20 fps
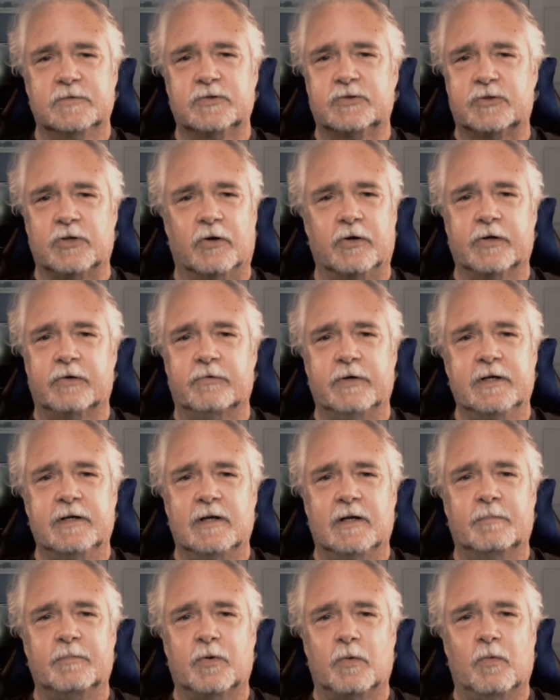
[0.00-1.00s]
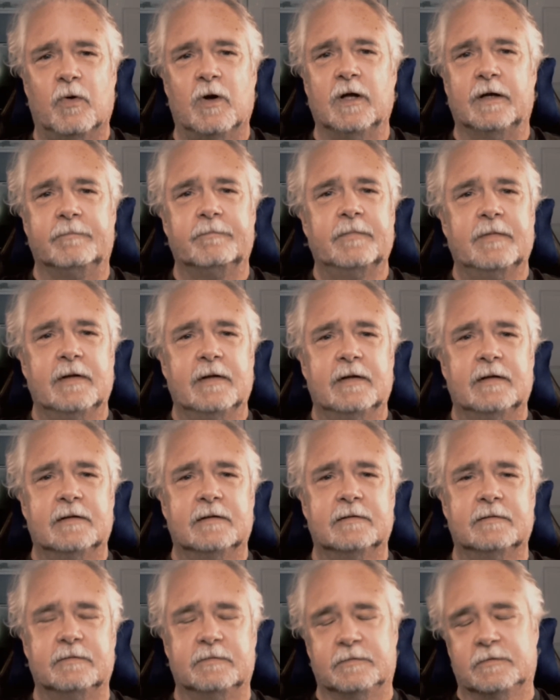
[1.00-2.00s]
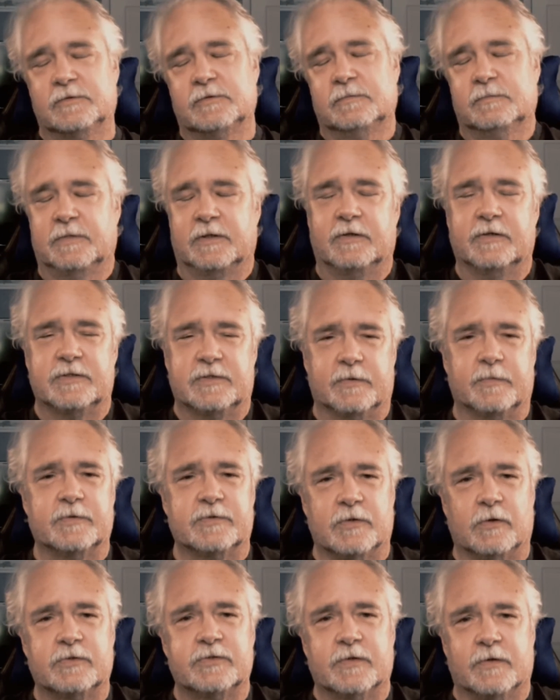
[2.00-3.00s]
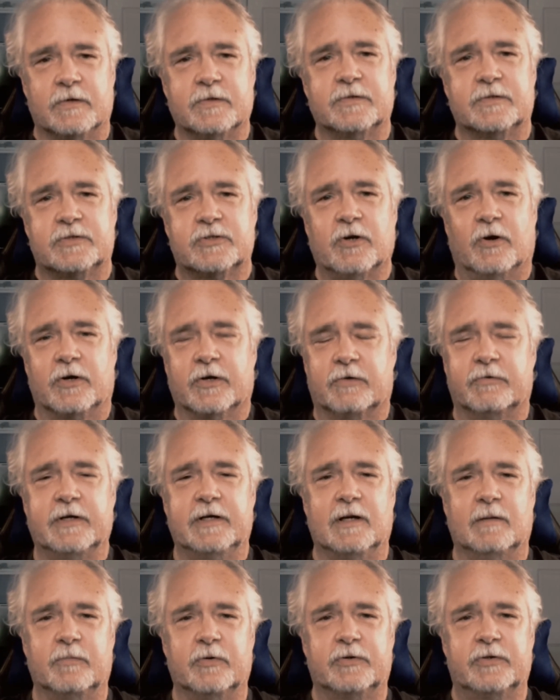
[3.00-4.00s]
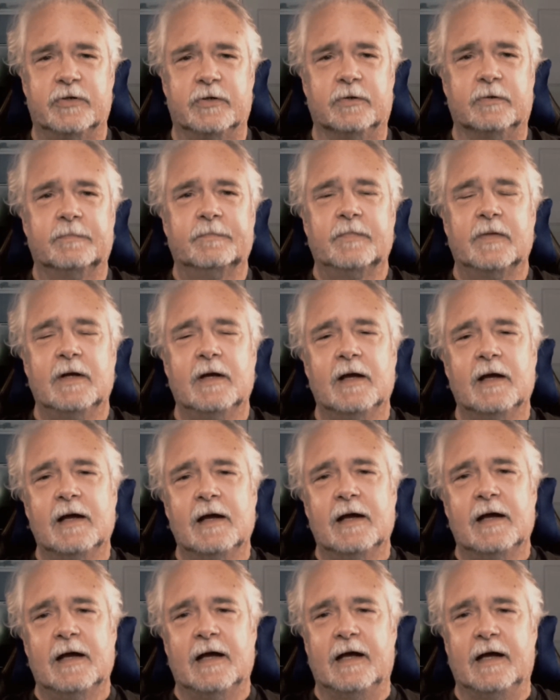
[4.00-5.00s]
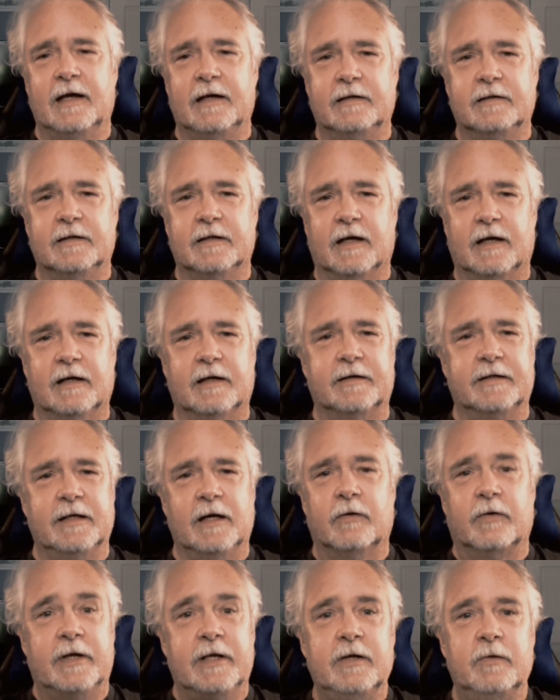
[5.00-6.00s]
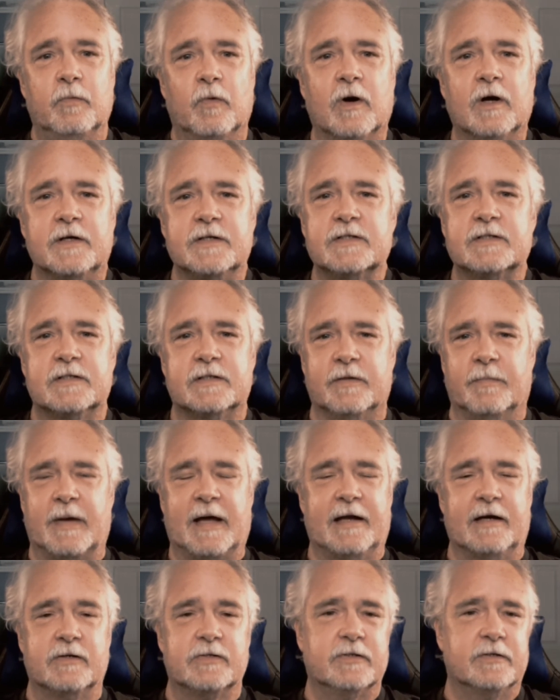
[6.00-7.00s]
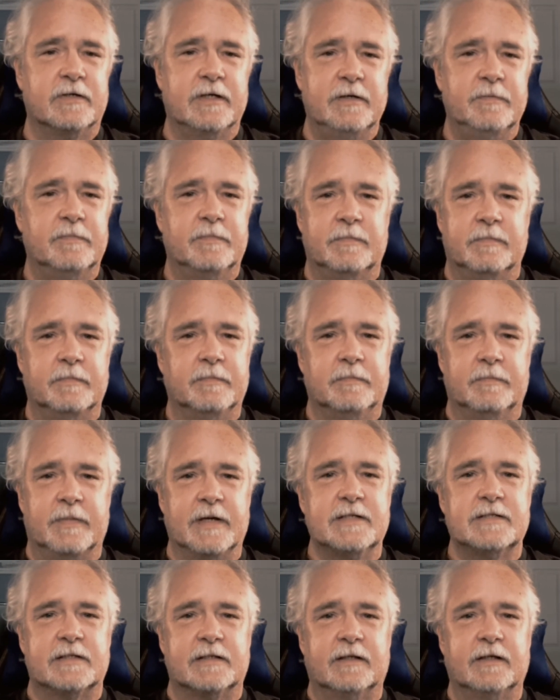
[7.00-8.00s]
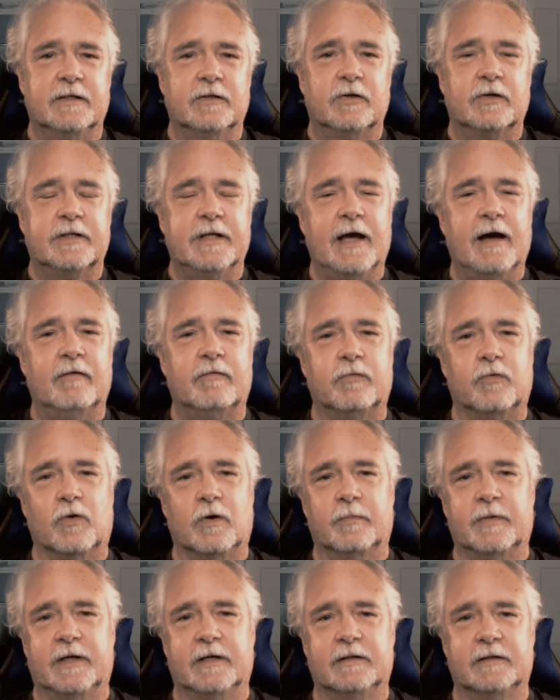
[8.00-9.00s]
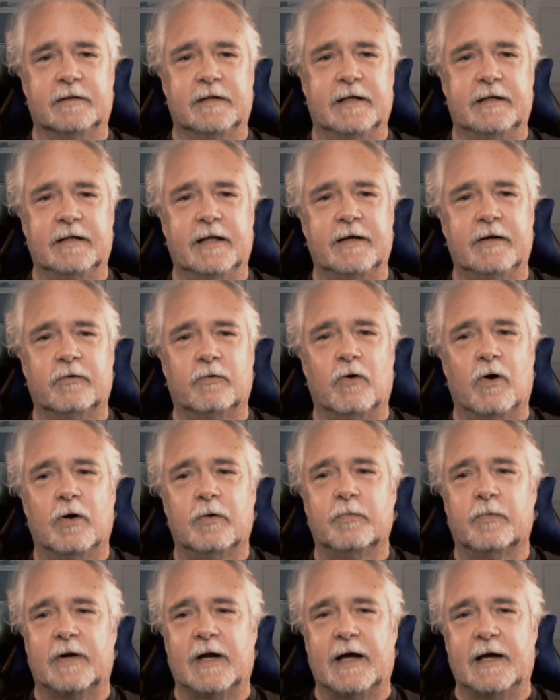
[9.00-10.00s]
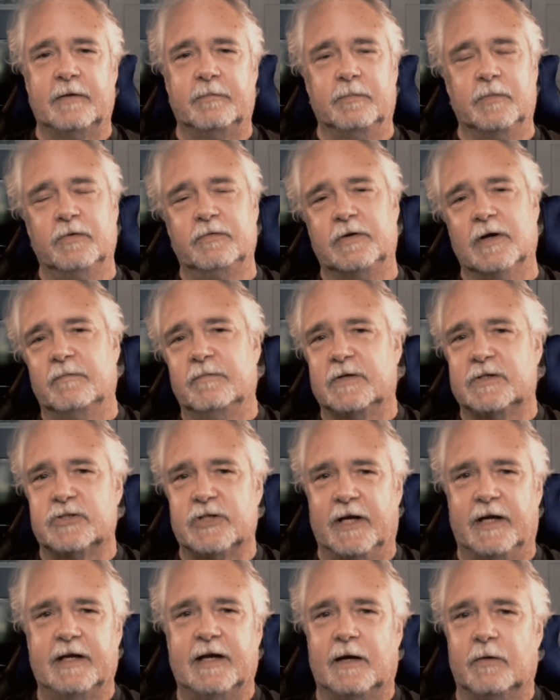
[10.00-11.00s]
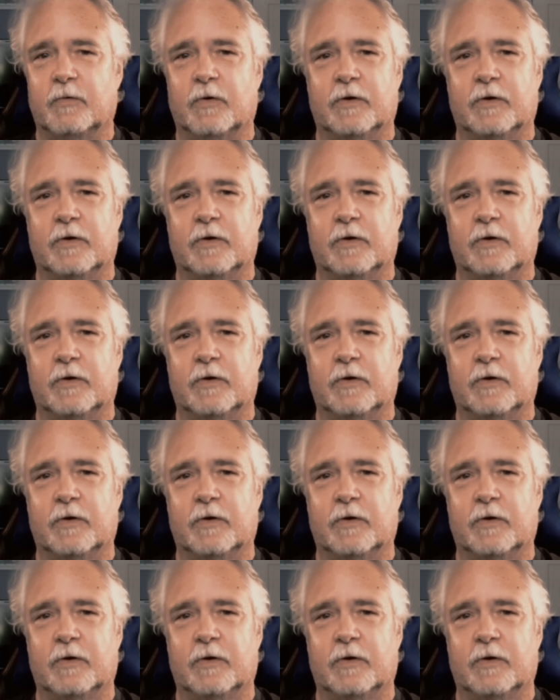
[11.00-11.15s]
Charlie Green number one, because there was also Charlie Green number two. And, you know, he was the manager. He basically looked out for me. And then later on, when I moved up the chain, I